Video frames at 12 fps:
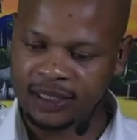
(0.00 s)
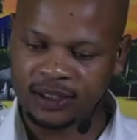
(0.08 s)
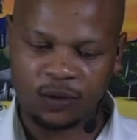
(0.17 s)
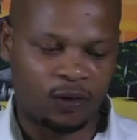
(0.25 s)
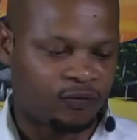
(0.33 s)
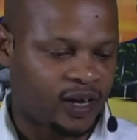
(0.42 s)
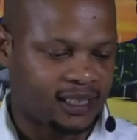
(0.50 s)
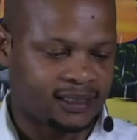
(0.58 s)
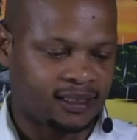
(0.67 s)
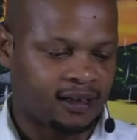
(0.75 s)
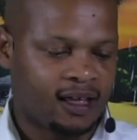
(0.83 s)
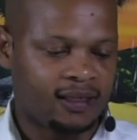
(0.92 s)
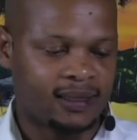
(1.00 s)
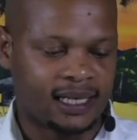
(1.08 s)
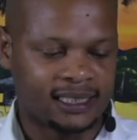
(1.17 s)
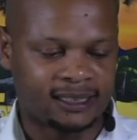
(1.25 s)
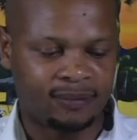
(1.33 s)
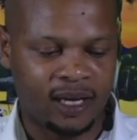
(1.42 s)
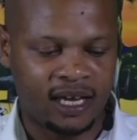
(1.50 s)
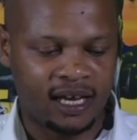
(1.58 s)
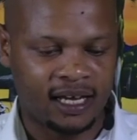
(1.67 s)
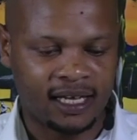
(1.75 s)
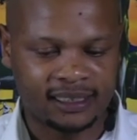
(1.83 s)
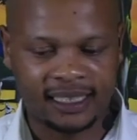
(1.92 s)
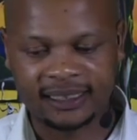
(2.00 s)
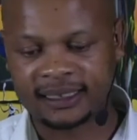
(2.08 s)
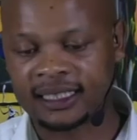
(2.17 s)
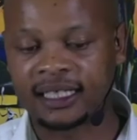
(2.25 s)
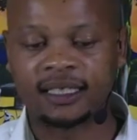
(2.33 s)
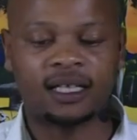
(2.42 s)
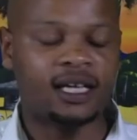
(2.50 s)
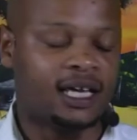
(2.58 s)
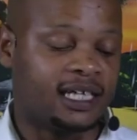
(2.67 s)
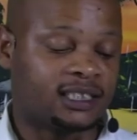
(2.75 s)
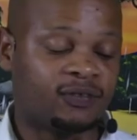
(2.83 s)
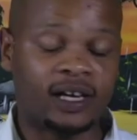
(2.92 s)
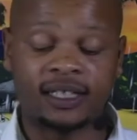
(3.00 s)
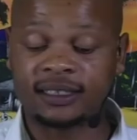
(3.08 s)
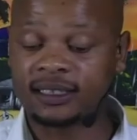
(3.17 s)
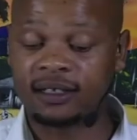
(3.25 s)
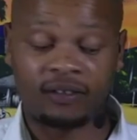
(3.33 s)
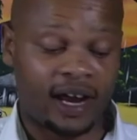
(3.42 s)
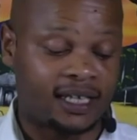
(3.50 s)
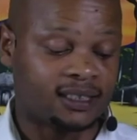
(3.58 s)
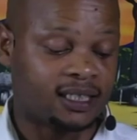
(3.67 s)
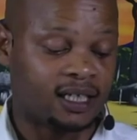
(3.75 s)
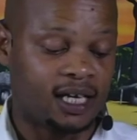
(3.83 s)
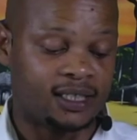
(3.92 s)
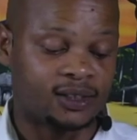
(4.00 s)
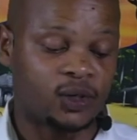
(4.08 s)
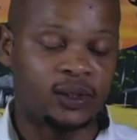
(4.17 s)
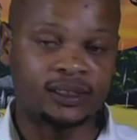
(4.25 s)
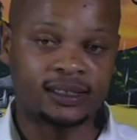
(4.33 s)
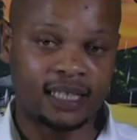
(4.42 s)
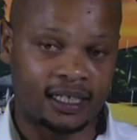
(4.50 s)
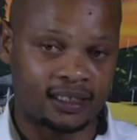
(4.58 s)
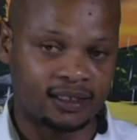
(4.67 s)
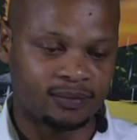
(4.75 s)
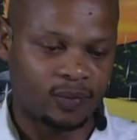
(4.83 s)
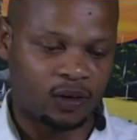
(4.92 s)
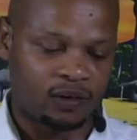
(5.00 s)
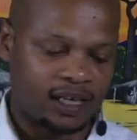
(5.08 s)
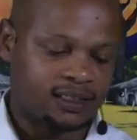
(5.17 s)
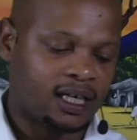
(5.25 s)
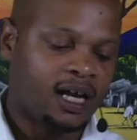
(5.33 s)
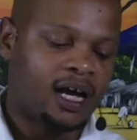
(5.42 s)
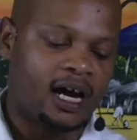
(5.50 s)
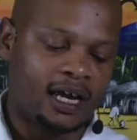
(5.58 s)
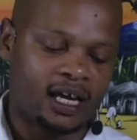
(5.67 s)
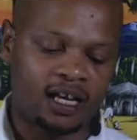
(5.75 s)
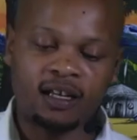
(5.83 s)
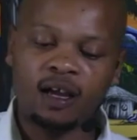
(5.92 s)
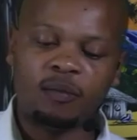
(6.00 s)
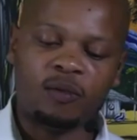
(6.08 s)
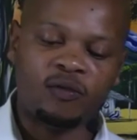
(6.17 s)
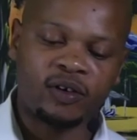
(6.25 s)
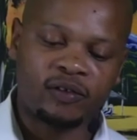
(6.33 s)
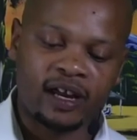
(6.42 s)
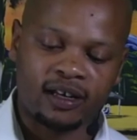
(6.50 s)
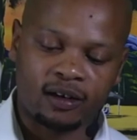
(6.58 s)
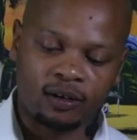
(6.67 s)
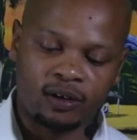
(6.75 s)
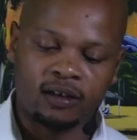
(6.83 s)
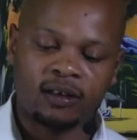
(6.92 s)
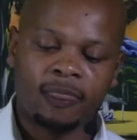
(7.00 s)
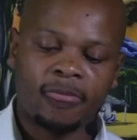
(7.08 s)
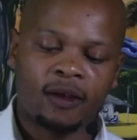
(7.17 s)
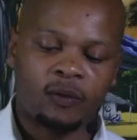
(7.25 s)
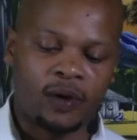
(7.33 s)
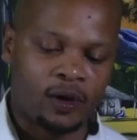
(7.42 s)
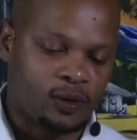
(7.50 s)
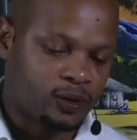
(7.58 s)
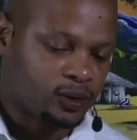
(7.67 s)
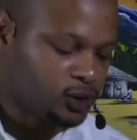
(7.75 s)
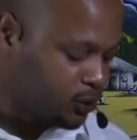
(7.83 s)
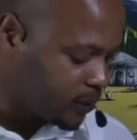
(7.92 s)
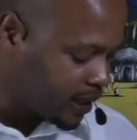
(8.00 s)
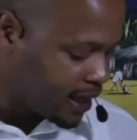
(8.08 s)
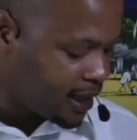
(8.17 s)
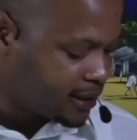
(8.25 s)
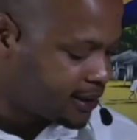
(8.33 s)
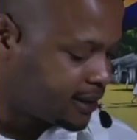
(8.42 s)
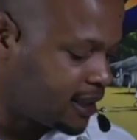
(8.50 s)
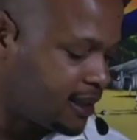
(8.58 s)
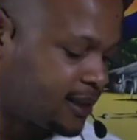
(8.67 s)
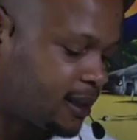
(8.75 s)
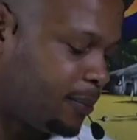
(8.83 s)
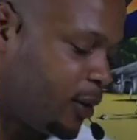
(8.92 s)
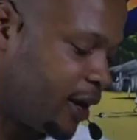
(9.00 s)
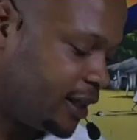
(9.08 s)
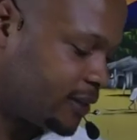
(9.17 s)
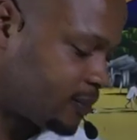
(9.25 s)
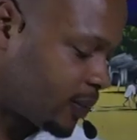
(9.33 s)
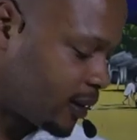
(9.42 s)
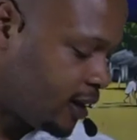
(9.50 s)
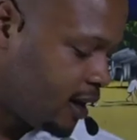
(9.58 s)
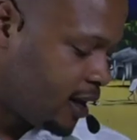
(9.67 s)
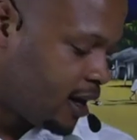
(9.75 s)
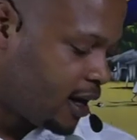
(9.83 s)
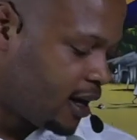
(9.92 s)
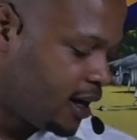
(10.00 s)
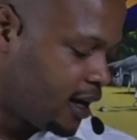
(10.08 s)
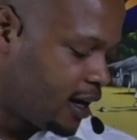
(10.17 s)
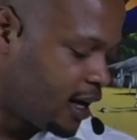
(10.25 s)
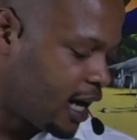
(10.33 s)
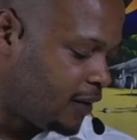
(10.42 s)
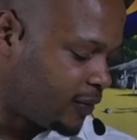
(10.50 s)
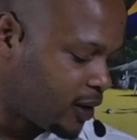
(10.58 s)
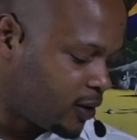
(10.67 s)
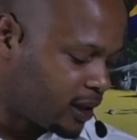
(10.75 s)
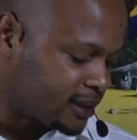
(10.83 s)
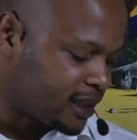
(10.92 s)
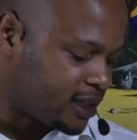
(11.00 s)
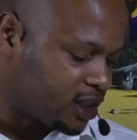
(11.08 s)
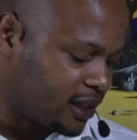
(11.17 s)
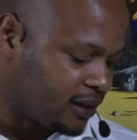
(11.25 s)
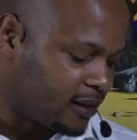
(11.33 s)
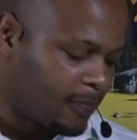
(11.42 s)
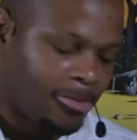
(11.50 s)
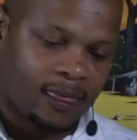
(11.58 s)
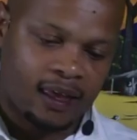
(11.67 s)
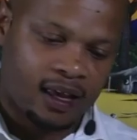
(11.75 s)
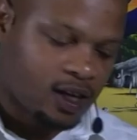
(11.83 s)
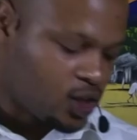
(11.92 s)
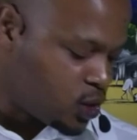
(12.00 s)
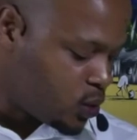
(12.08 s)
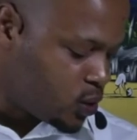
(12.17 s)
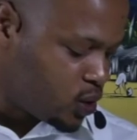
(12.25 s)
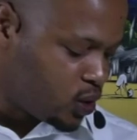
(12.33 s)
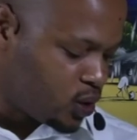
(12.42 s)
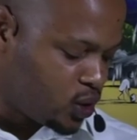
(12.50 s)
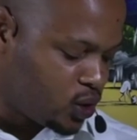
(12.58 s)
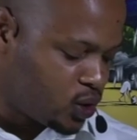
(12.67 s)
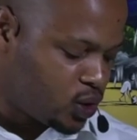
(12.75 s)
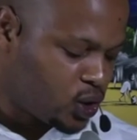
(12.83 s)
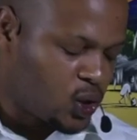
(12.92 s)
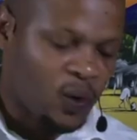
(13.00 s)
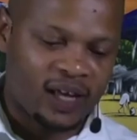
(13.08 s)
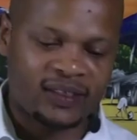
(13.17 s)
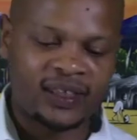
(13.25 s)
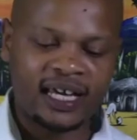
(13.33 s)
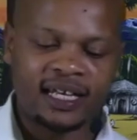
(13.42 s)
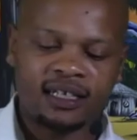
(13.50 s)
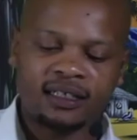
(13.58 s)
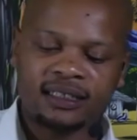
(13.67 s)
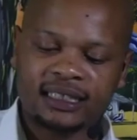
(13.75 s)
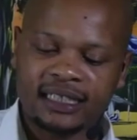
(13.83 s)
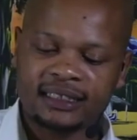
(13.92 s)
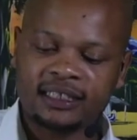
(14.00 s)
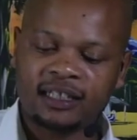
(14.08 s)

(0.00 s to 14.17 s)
aspect or factor that is being tested as far as writing is concerned. All right, again, moving right along, we're going to the 6th point. After organization, you are then